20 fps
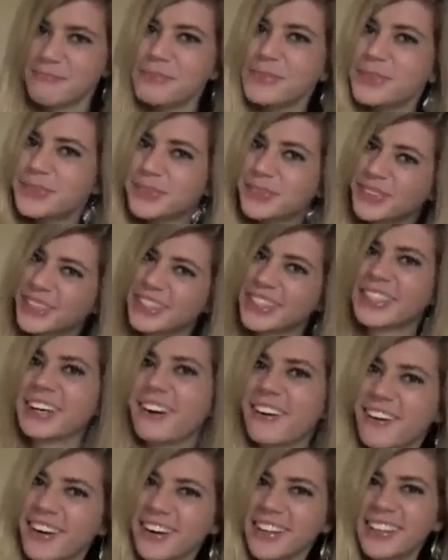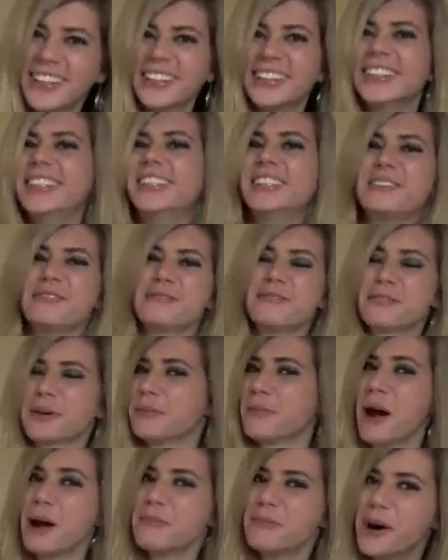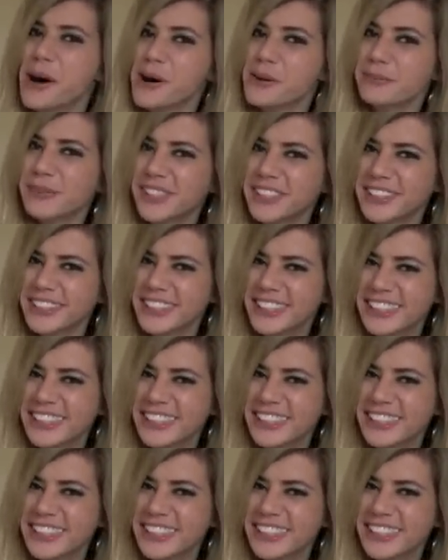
pull the car for my mom.